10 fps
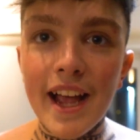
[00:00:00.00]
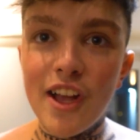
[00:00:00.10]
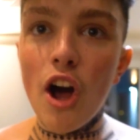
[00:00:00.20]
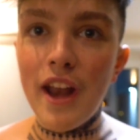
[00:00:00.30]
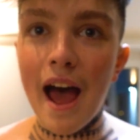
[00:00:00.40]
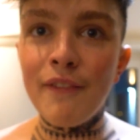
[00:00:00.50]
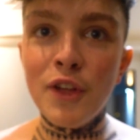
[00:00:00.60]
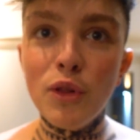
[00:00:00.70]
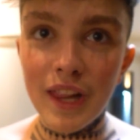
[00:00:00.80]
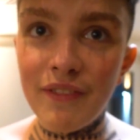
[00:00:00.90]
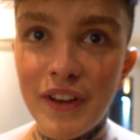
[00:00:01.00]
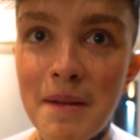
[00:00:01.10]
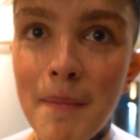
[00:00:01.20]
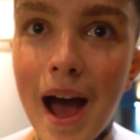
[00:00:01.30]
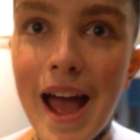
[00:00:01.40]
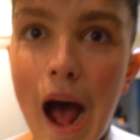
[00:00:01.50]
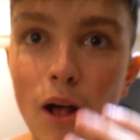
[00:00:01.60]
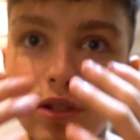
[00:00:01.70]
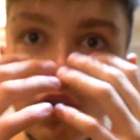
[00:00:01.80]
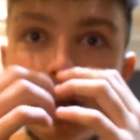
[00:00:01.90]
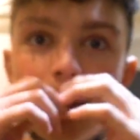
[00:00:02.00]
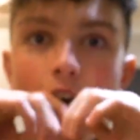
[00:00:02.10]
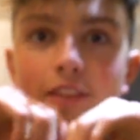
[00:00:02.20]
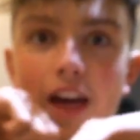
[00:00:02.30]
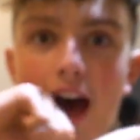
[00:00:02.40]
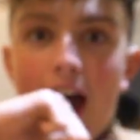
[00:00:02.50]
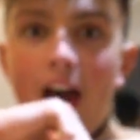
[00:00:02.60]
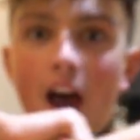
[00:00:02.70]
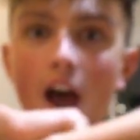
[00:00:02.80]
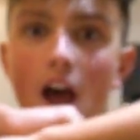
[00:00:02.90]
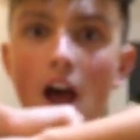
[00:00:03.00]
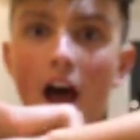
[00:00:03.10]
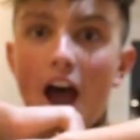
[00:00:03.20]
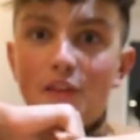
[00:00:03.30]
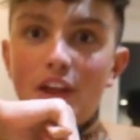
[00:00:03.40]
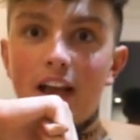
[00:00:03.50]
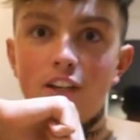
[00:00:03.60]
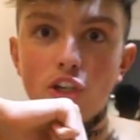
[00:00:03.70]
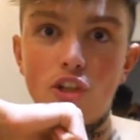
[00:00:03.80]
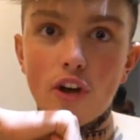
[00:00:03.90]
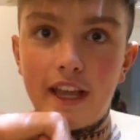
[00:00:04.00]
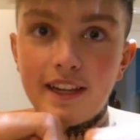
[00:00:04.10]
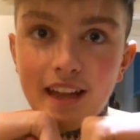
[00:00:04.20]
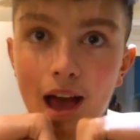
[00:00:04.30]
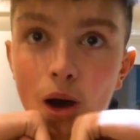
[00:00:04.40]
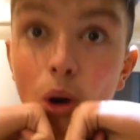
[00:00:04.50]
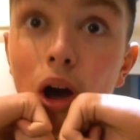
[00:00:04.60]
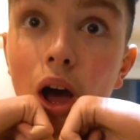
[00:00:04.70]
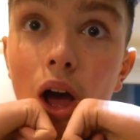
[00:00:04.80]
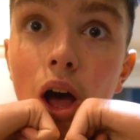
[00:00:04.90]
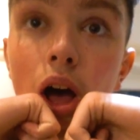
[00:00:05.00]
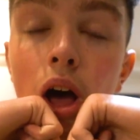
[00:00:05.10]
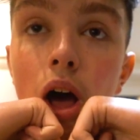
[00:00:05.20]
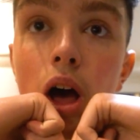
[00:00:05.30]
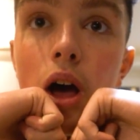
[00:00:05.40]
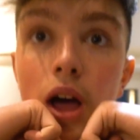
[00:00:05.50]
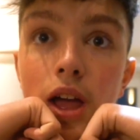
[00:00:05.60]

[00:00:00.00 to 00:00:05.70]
I can't have you living in my house looking like that. What? Did I she? think I just got kicked out. You're not coming to live with